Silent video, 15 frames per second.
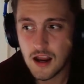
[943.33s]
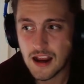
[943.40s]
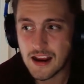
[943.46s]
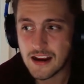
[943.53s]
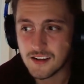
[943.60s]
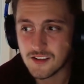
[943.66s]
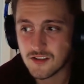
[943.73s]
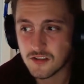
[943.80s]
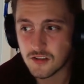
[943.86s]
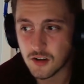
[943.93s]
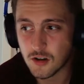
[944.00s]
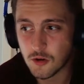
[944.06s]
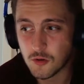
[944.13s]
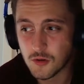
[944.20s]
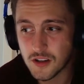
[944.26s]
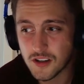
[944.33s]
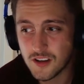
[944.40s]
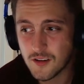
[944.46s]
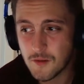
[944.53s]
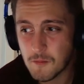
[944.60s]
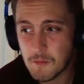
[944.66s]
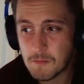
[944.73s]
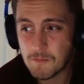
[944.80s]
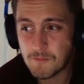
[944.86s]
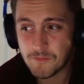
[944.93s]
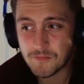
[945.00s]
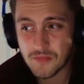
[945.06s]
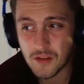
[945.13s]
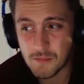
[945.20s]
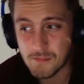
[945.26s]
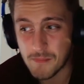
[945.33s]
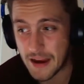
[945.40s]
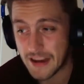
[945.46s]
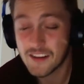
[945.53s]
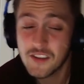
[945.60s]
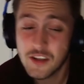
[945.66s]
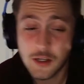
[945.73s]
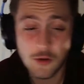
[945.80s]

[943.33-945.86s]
And so mainly